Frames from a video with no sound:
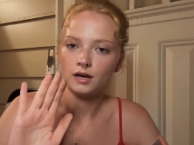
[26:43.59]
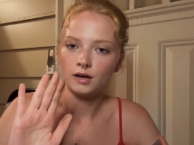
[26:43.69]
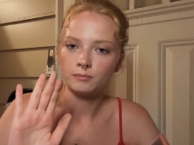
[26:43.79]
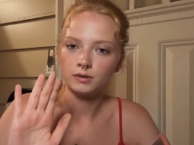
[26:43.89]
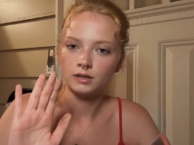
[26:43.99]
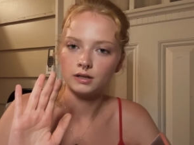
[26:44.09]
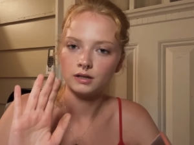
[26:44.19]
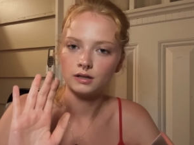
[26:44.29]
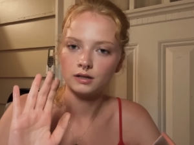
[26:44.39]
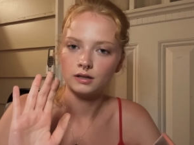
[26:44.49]
I'm
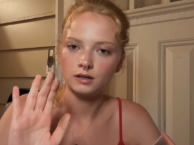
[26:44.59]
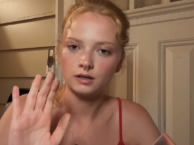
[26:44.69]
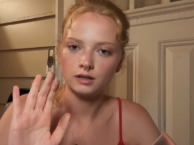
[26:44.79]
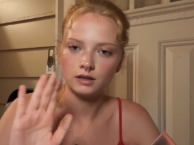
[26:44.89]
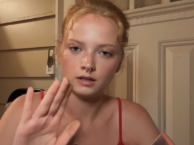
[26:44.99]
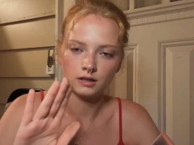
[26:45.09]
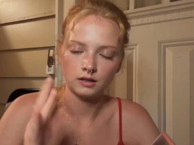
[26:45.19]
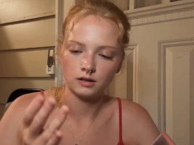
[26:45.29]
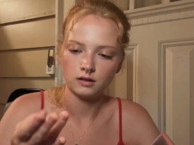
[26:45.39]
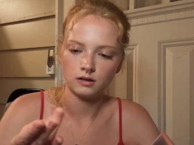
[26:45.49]
gonna, I
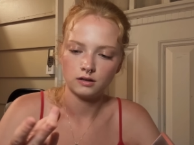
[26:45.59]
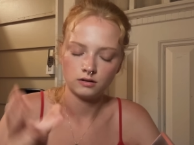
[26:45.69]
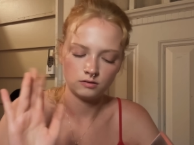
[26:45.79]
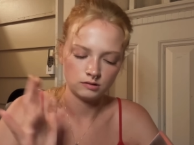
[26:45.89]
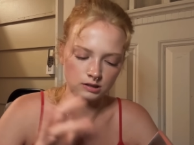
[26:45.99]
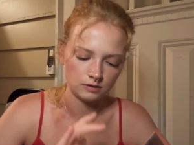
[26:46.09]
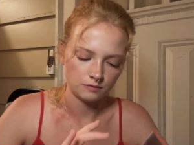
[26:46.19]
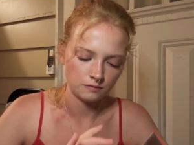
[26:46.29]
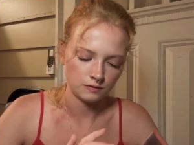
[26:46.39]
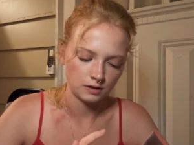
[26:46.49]
think, use a
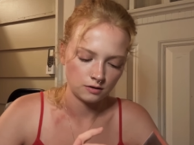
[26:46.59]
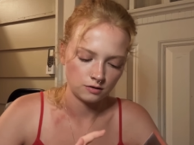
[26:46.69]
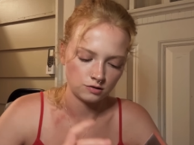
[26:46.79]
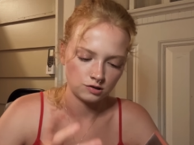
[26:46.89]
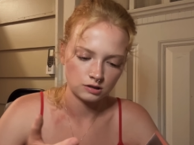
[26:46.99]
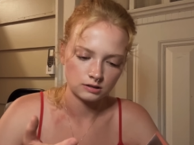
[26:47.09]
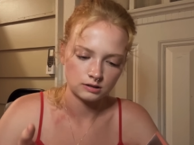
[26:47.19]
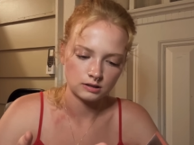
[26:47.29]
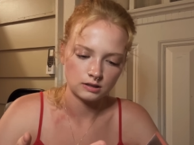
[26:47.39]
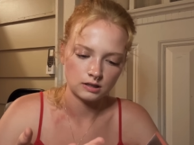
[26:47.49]
different finger just
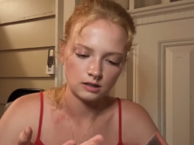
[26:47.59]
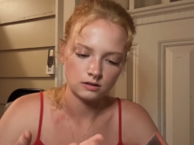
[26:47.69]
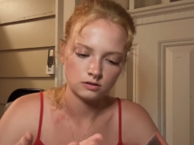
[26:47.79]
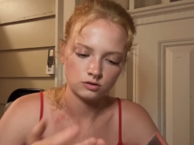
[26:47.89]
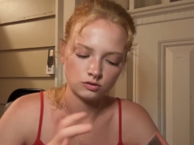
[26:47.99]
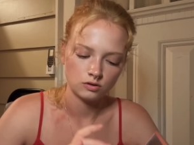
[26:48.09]
in case.